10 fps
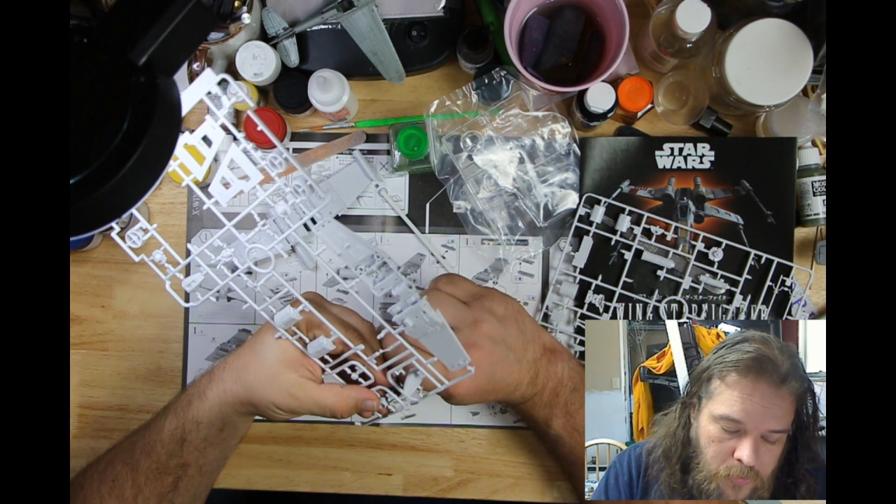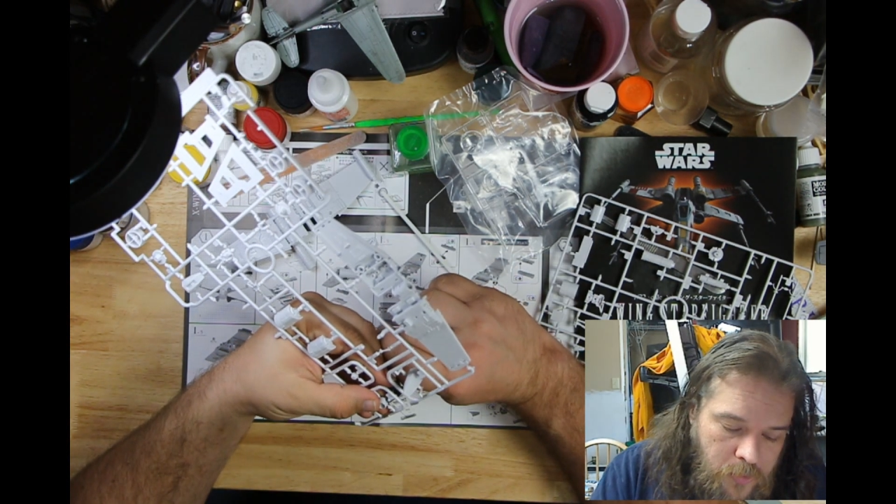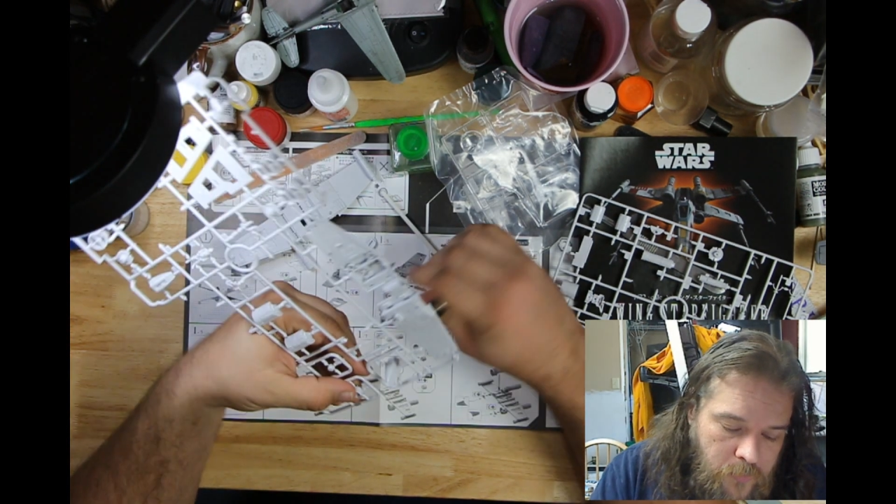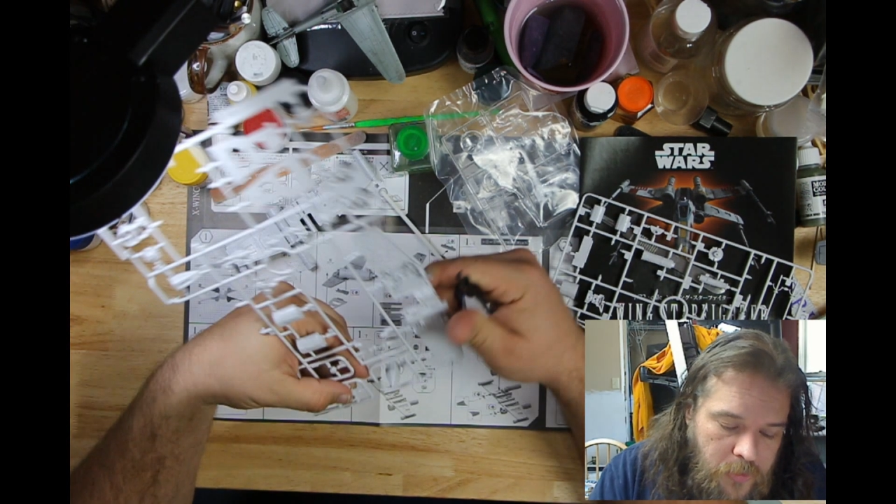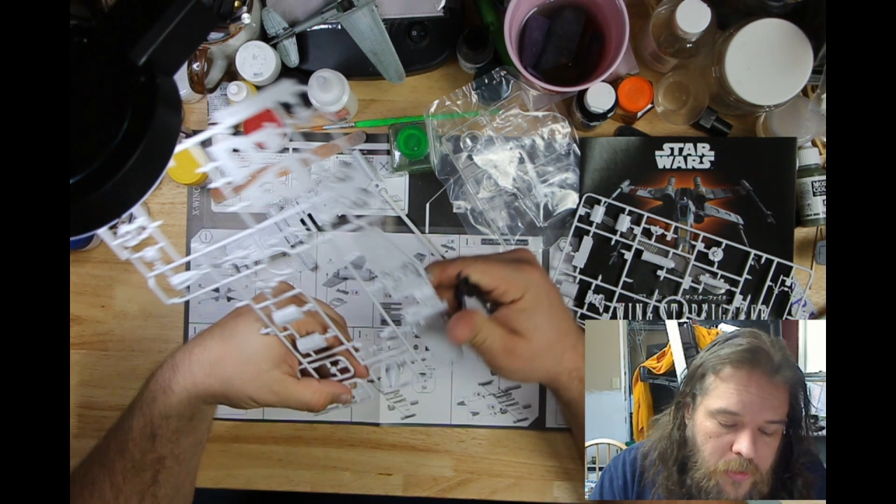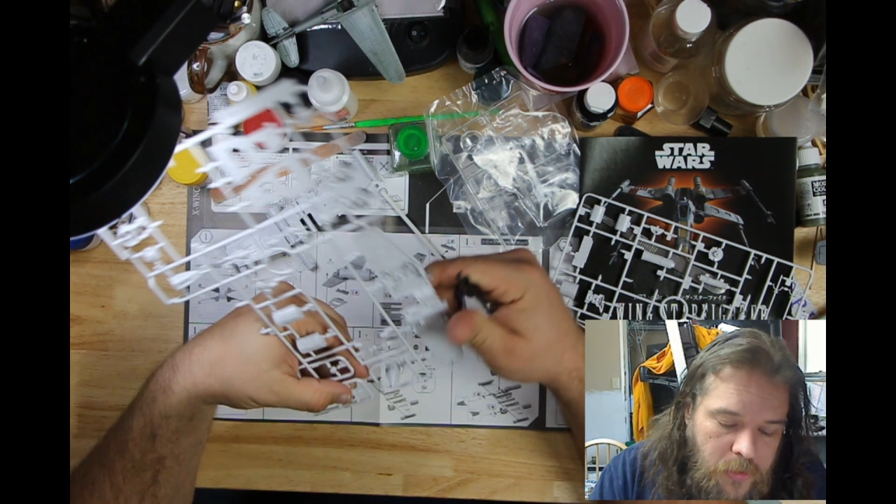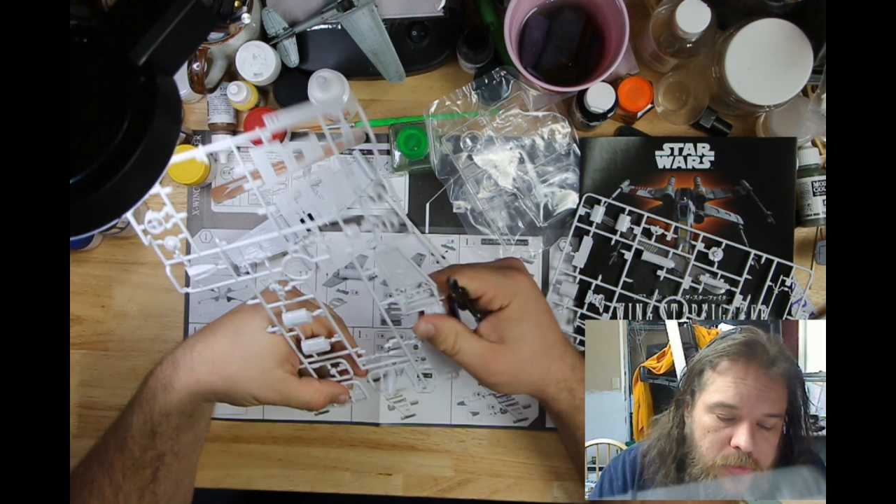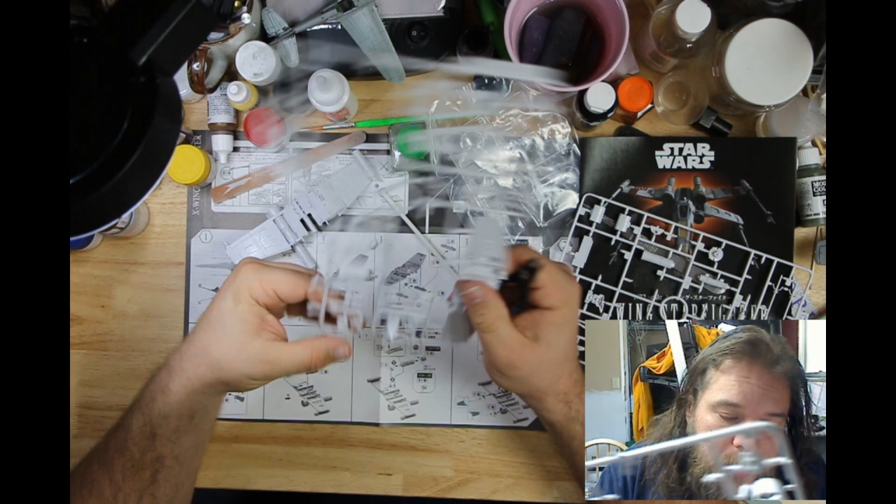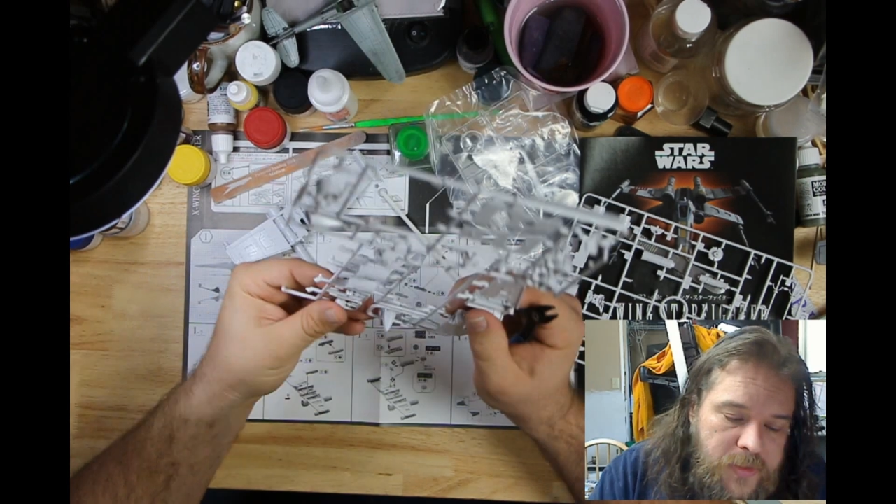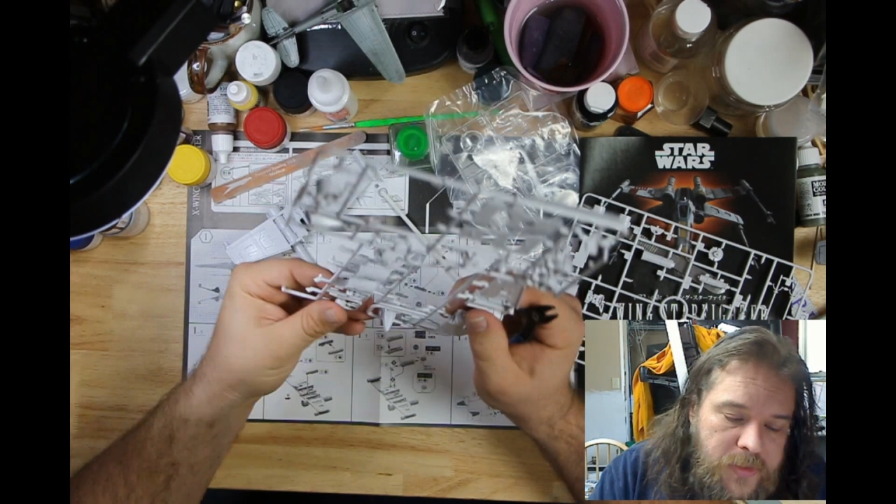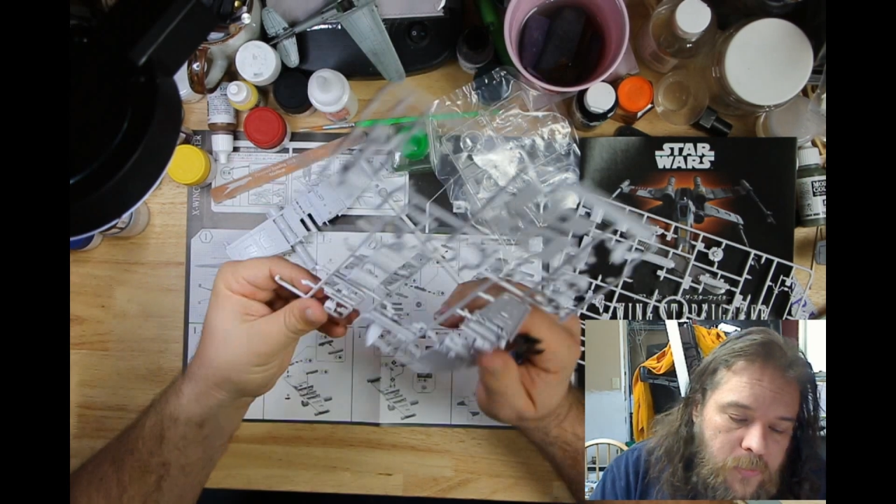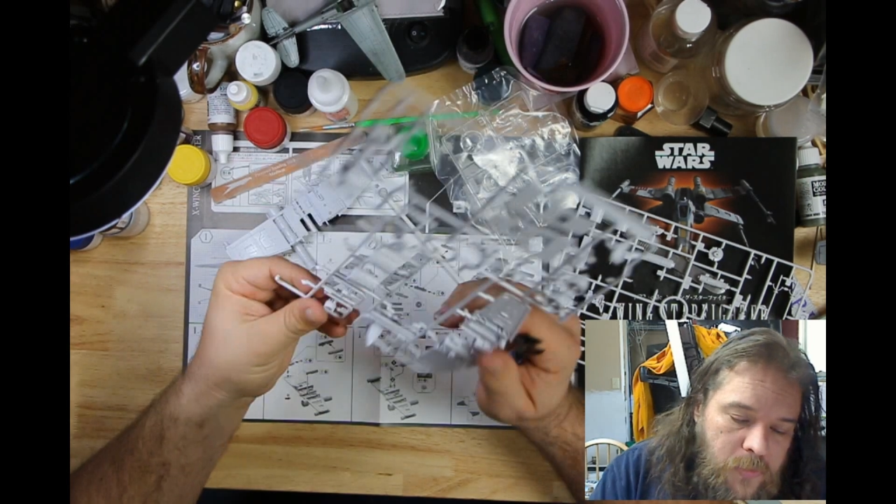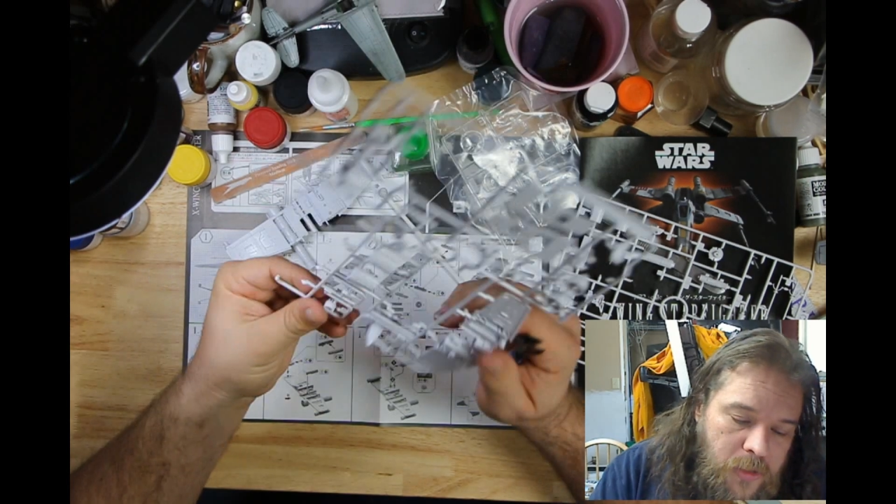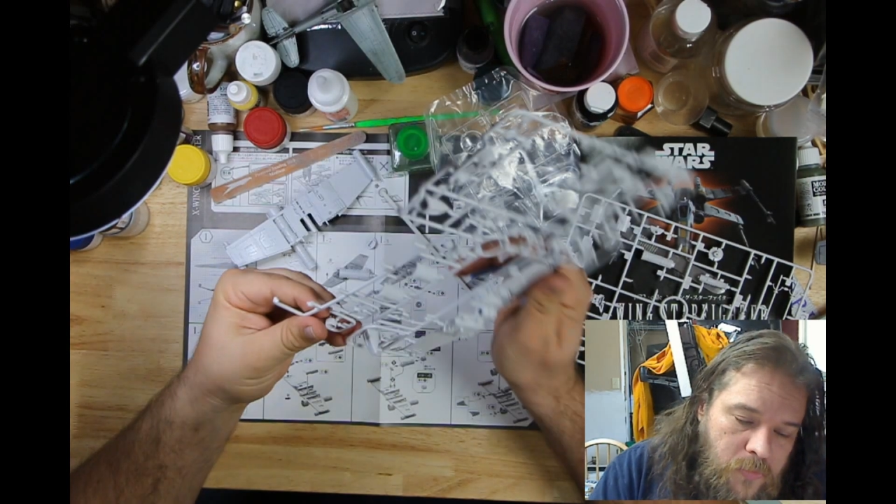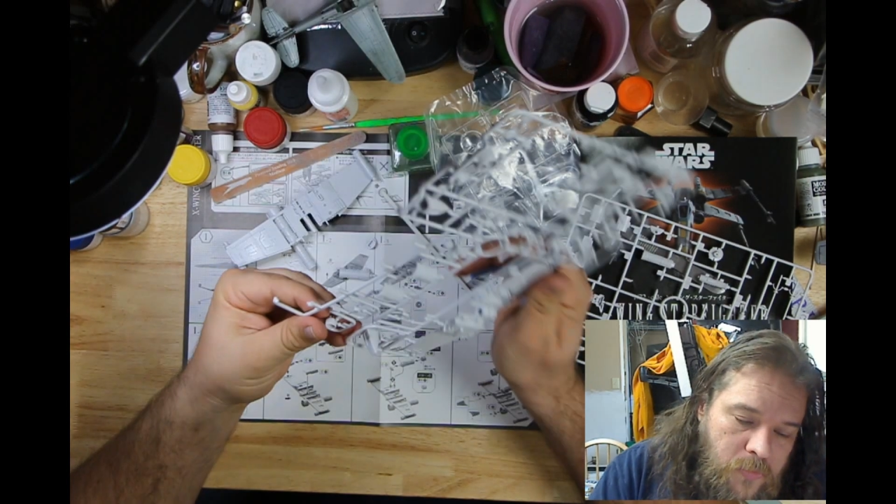no, it does seem
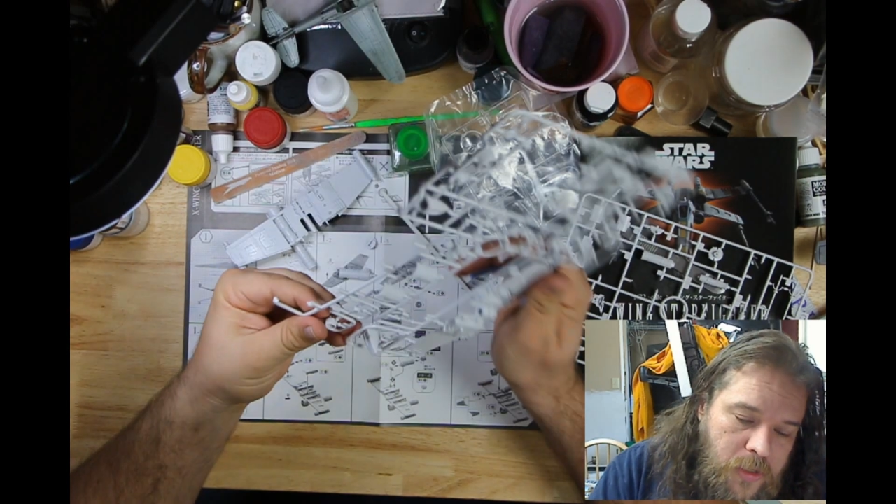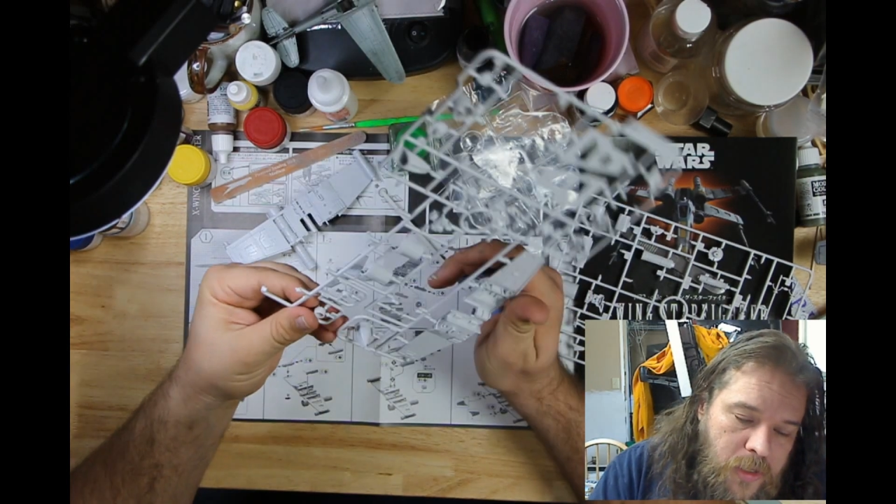like you want to